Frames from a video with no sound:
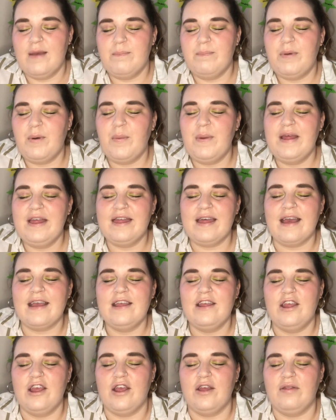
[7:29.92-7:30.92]
But we
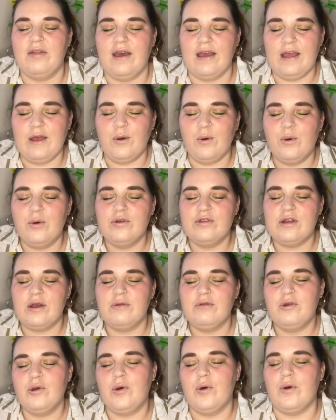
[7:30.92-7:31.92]
thank you that he also
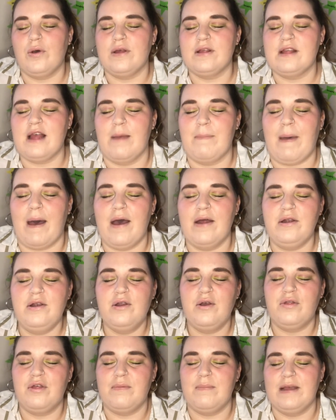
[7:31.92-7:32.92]
taught us about
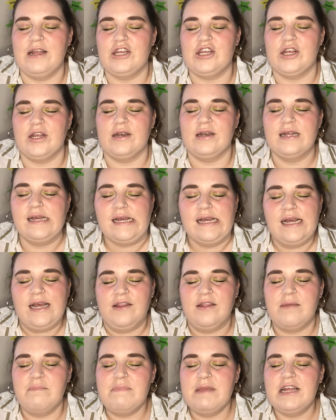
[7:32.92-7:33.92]
another mission
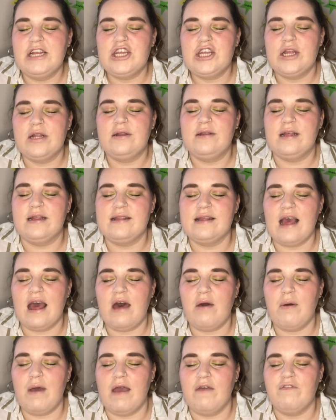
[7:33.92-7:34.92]
the mission to
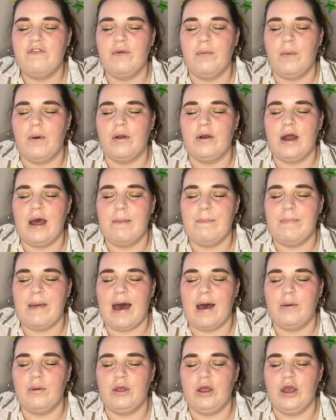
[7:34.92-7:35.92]
tell everyone
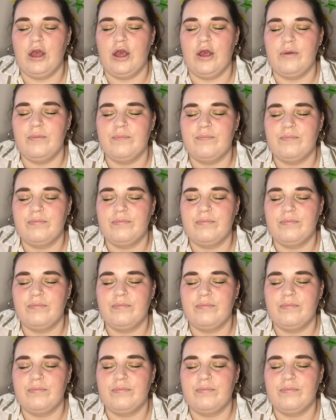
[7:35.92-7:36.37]
about you,